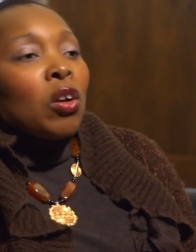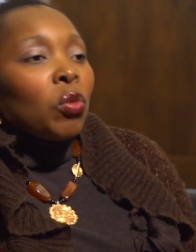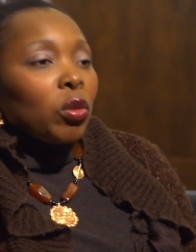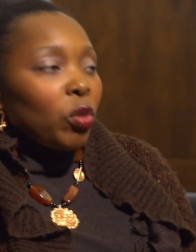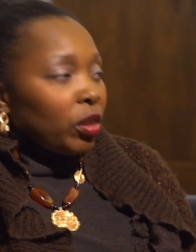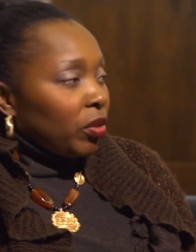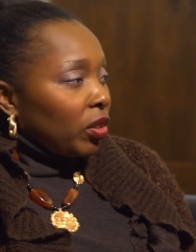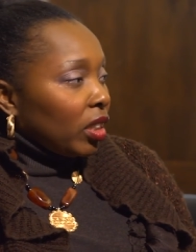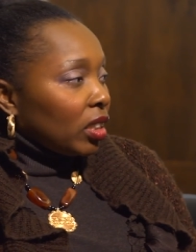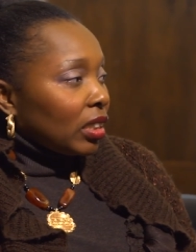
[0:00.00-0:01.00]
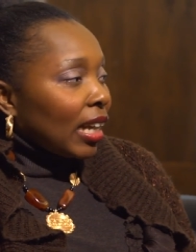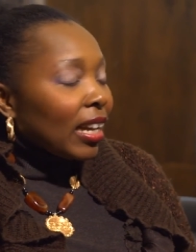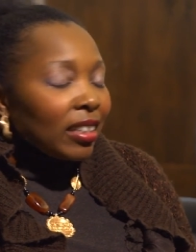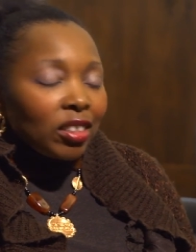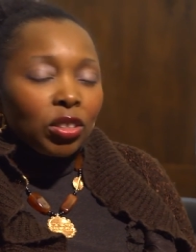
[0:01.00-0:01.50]
well, one of the things
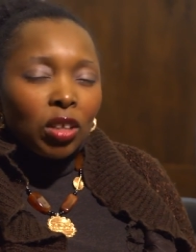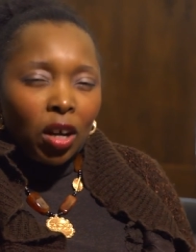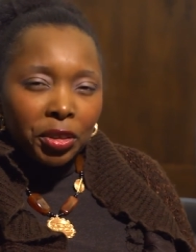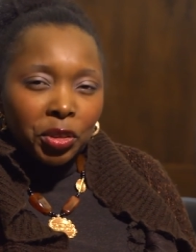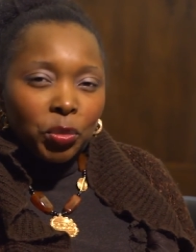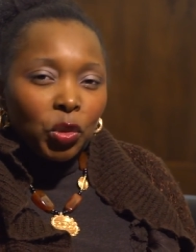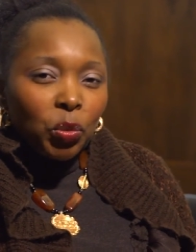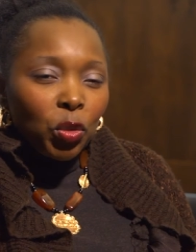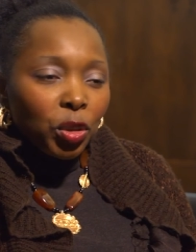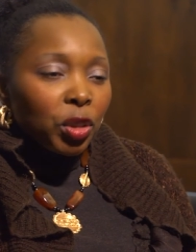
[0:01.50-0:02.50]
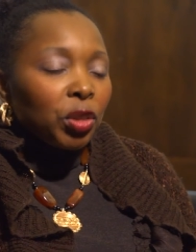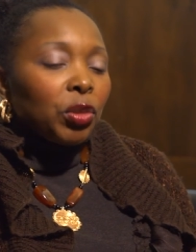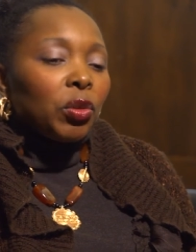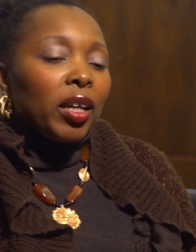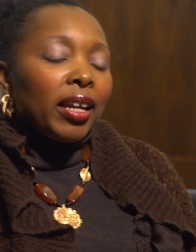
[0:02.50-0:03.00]
Canada could contribute more
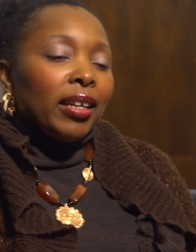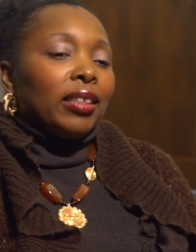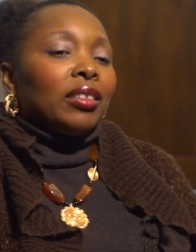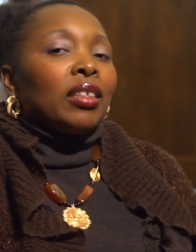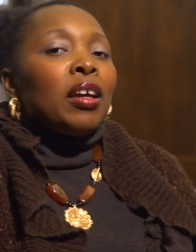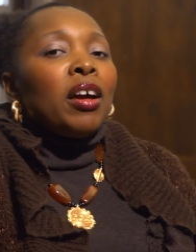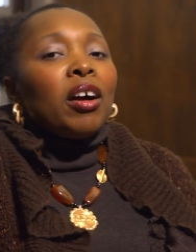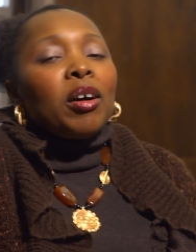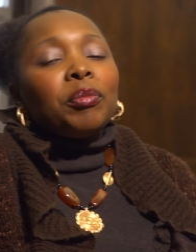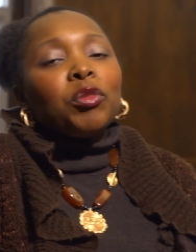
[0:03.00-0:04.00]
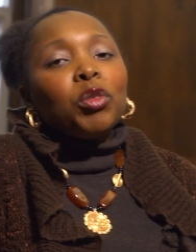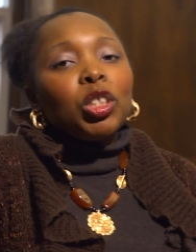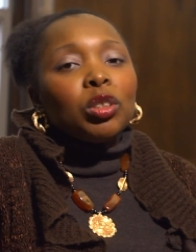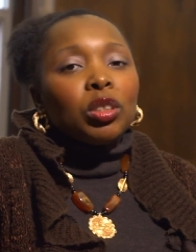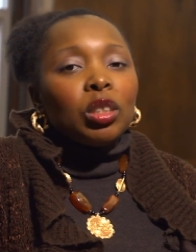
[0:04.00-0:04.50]
to is
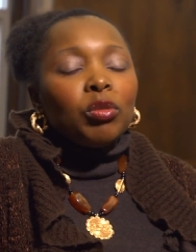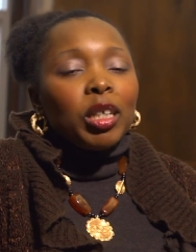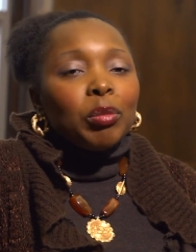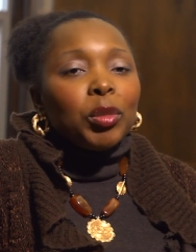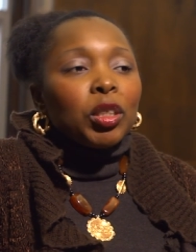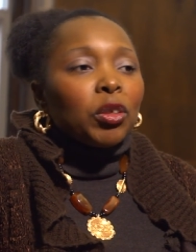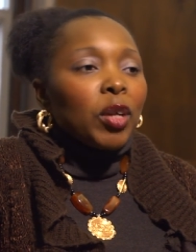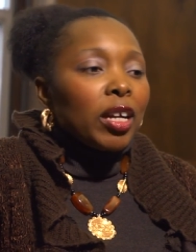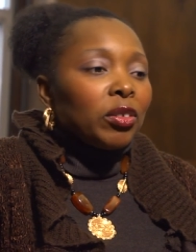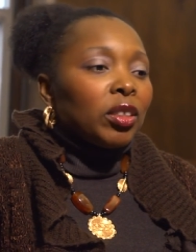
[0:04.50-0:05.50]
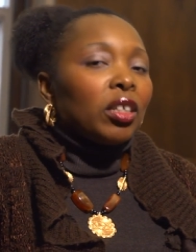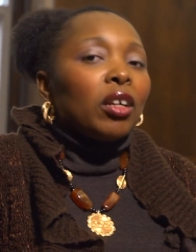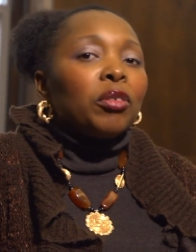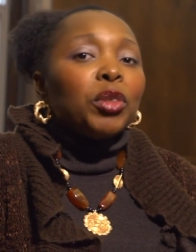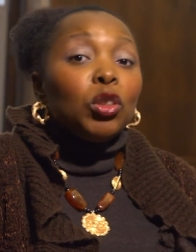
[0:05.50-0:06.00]
research and development around
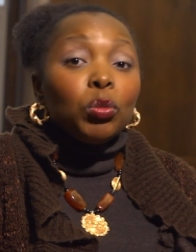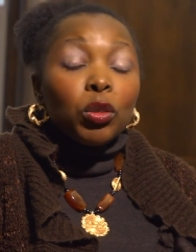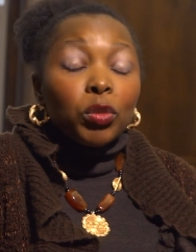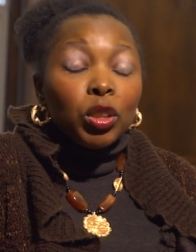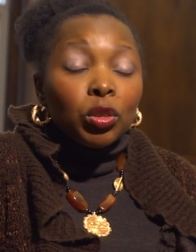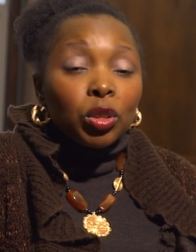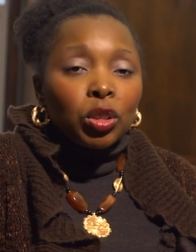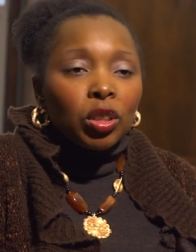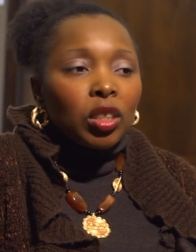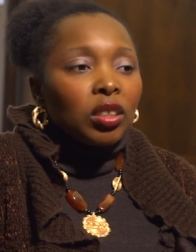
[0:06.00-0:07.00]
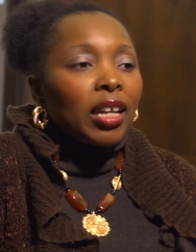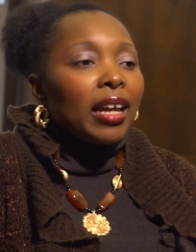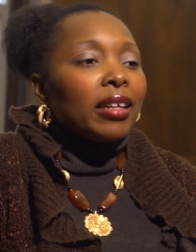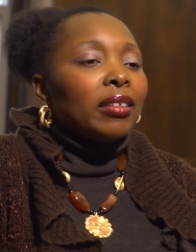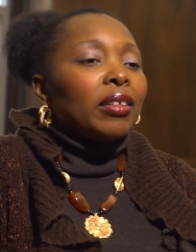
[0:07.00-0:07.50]
renewable resources
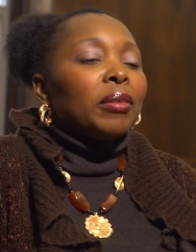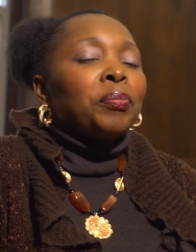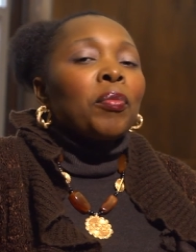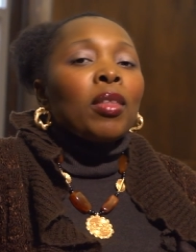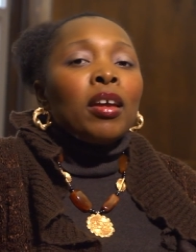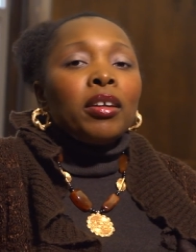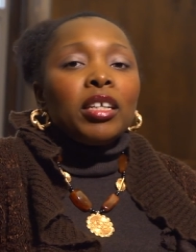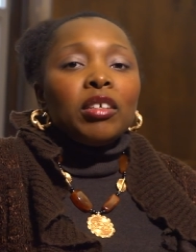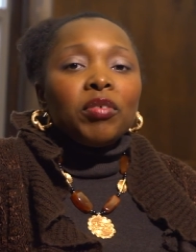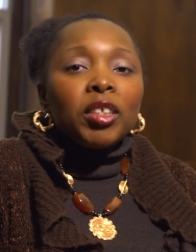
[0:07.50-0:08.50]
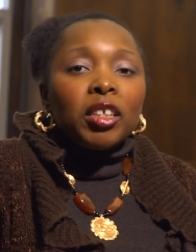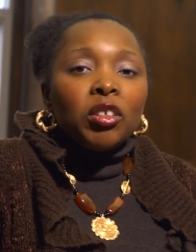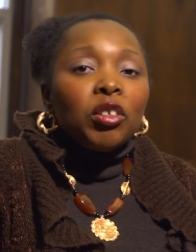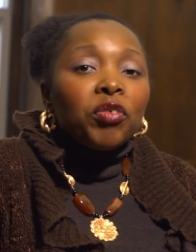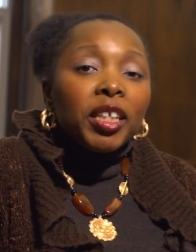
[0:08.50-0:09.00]
and
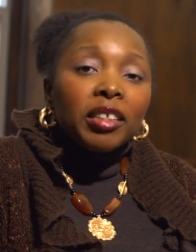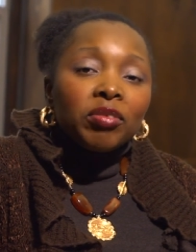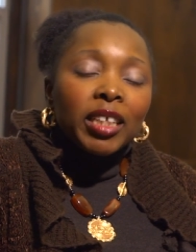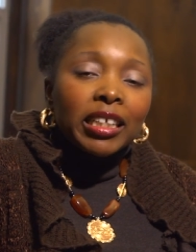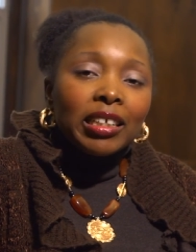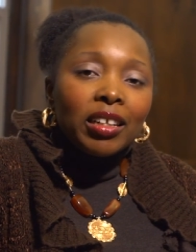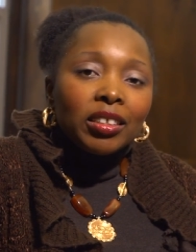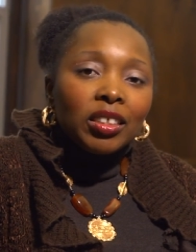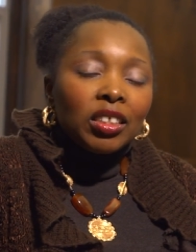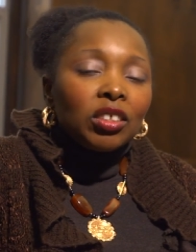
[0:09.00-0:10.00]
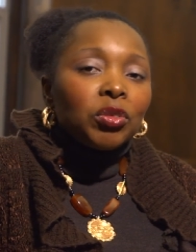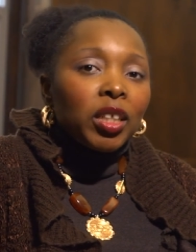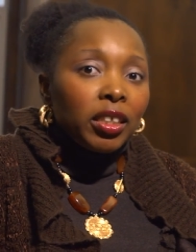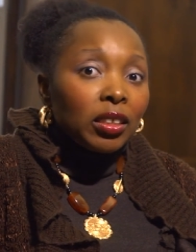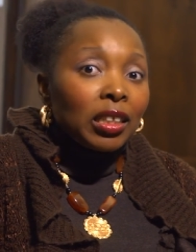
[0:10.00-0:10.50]
innovative technologies
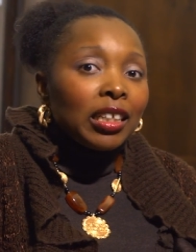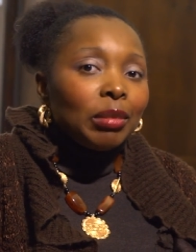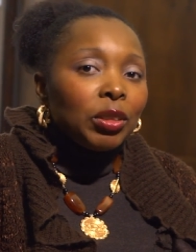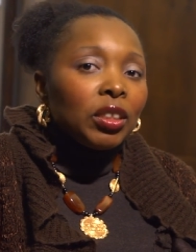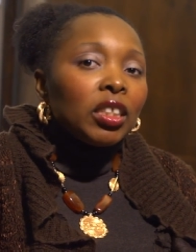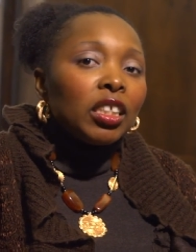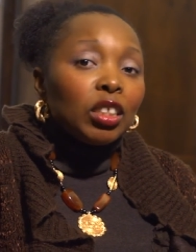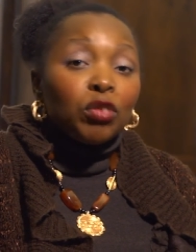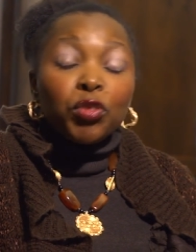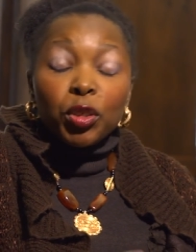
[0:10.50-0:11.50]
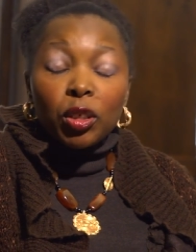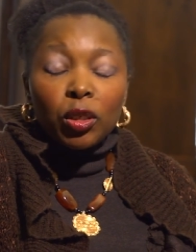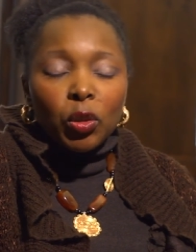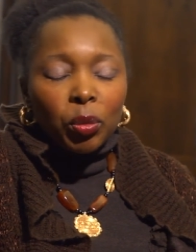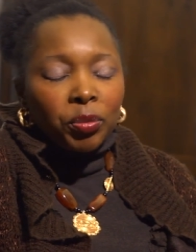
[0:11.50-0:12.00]
related to climate change for the
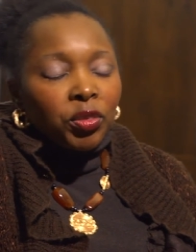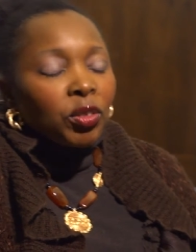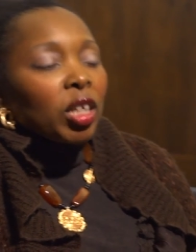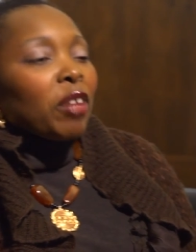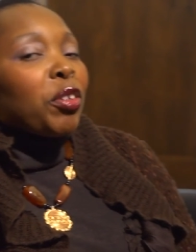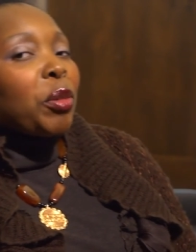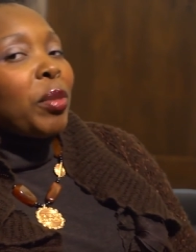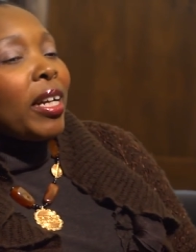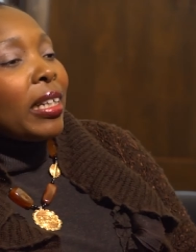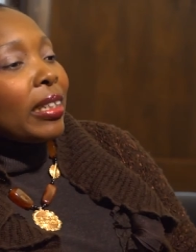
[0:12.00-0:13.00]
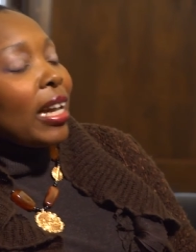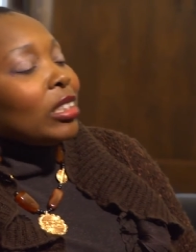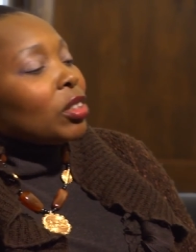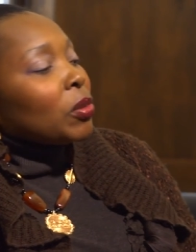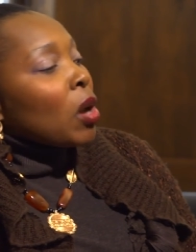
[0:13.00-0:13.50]
globe and for the planet.
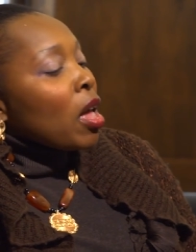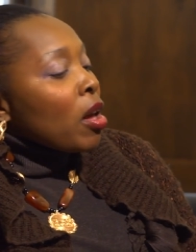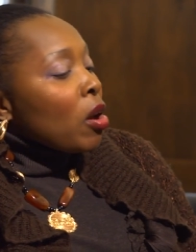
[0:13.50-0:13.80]
And so,